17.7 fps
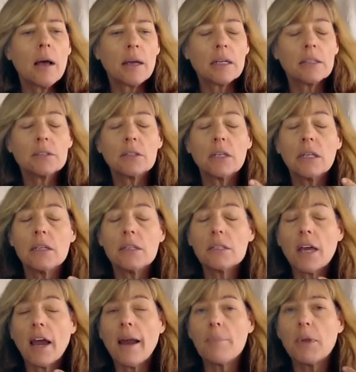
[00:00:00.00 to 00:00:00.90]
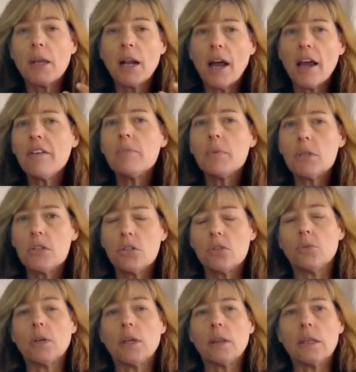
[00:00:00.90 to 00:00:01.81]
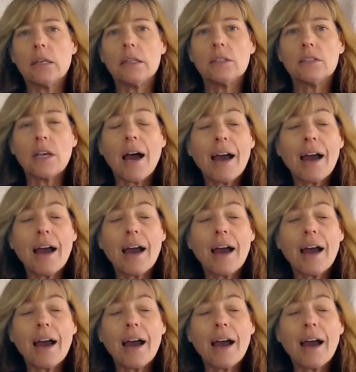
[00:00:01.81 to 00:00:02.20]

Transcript: Because in the time that I've been doing this,